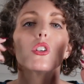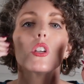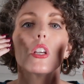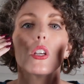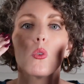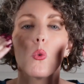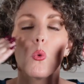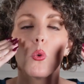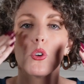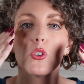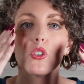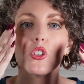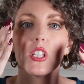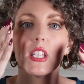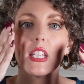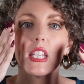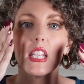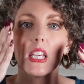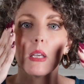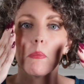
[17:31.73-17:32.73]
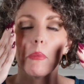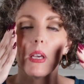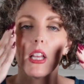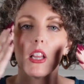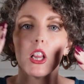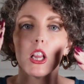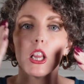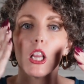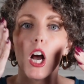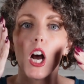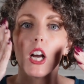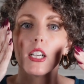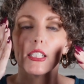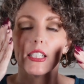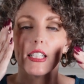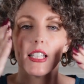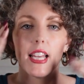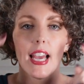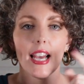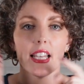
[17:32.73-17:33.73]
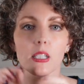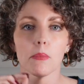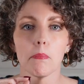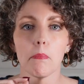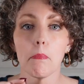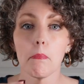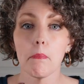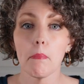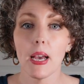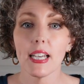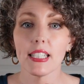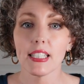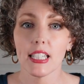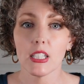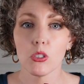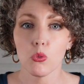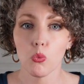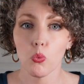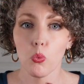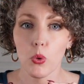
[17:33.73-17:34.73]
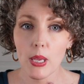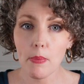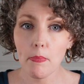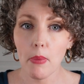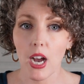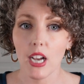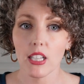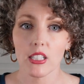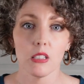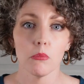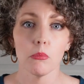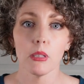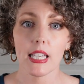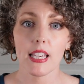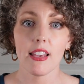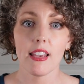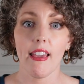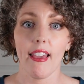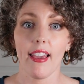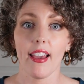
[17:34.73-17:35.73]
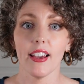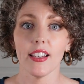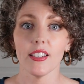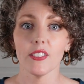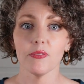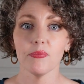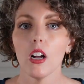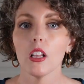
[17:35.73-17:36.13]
in order to keep it locked in as best as we possibly can.